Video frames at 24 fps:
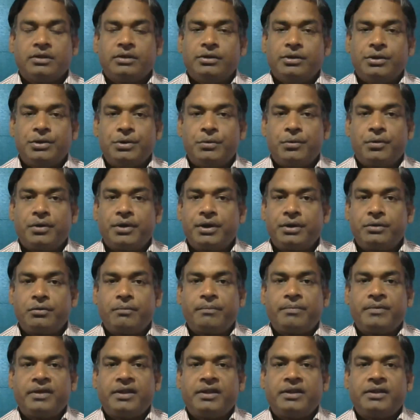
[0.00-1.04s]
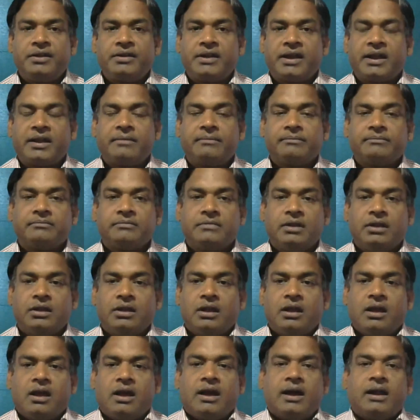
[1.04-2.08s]
You don't need to pay any time,
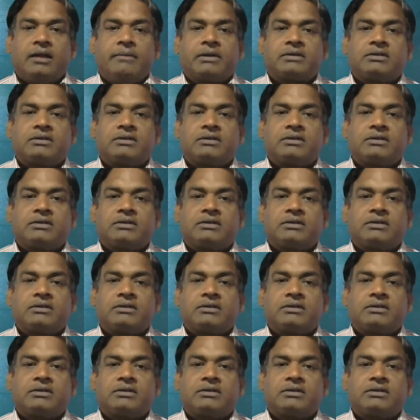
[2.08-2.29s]
and